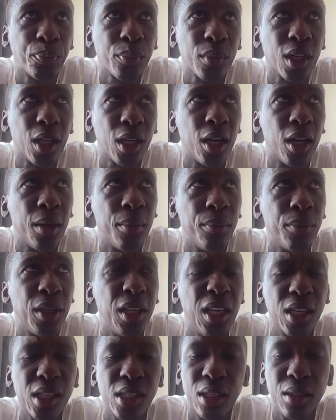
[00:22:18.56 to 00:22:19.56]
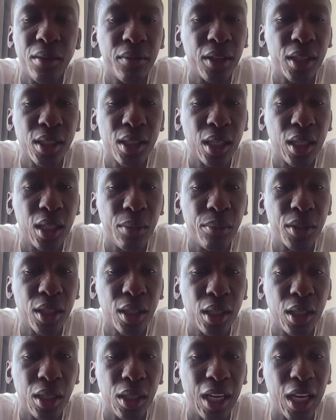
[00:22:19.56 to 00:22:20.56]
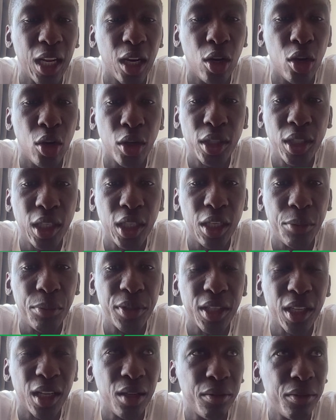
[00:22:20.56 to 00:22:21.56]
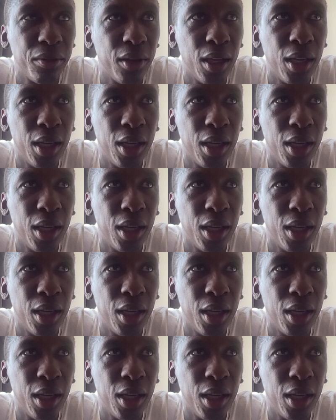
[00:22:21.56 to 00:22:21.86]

He has invested a lot in himself.